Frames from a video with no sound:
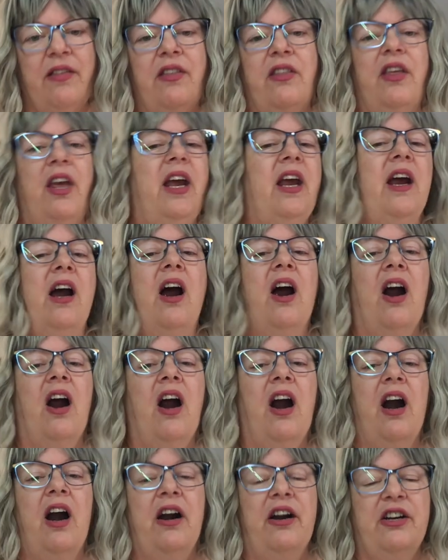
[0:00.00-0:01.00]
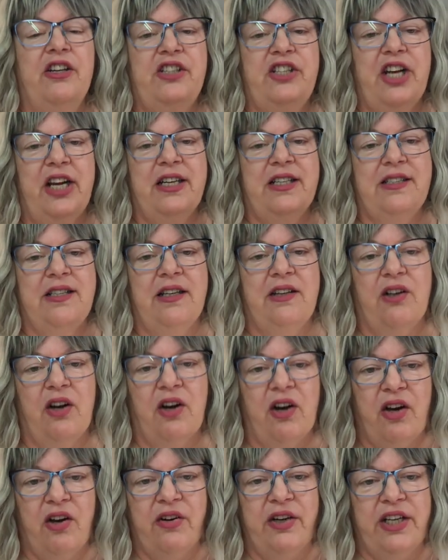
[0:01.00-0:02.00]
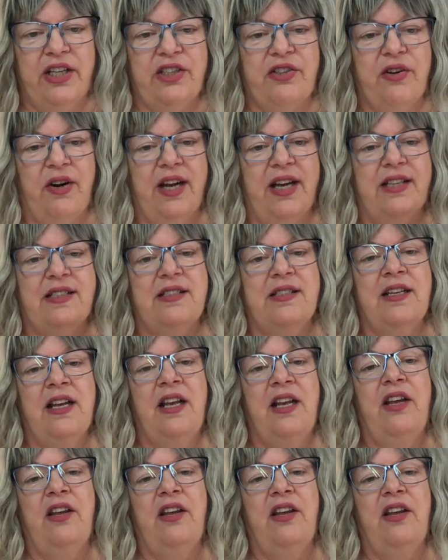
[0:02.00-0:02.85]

They are jettisoning their own interests.